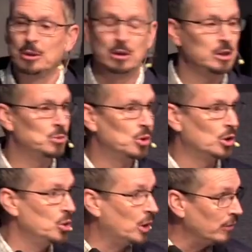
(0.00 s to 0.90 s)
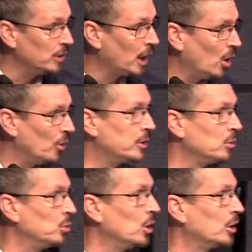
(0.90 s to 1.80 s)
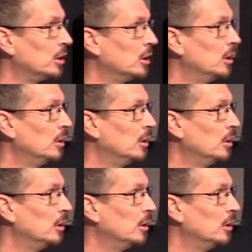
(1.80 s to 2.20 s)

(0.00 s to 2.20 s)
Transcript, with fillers: ability to work? Who gave you the health to work?